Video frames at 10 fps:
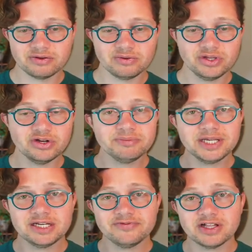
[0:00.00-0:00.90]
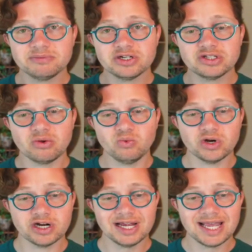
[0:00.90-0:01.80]
European developers
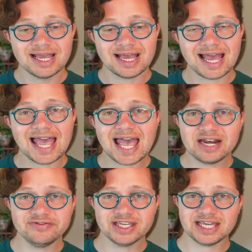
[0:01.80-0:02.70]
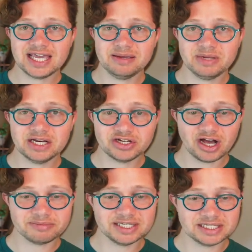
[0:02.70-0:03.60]
were ahead of the game in
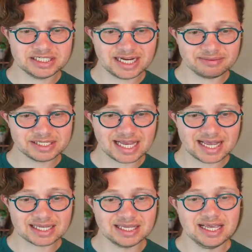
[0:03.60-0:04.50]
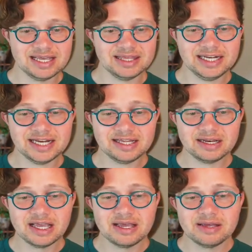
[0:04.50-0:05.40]
adopting the Jamstack. They did
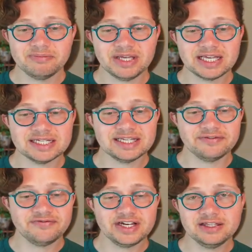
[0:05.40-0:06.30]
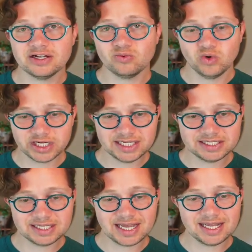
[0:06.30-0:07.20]
it because it fitted their working
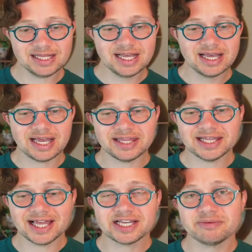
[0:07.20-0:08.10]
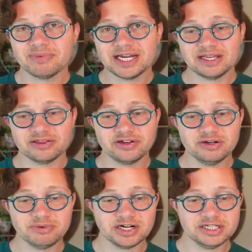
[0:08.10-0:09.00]
style, and they like combining
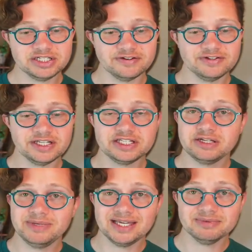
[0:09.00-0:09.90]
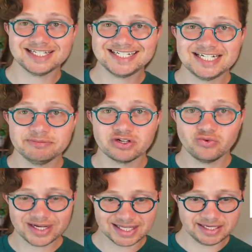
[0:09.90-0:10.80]
third-party services to be able to ship
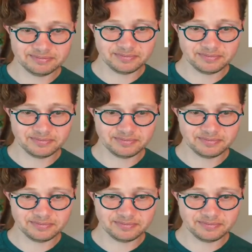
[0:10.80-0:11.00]
quickly.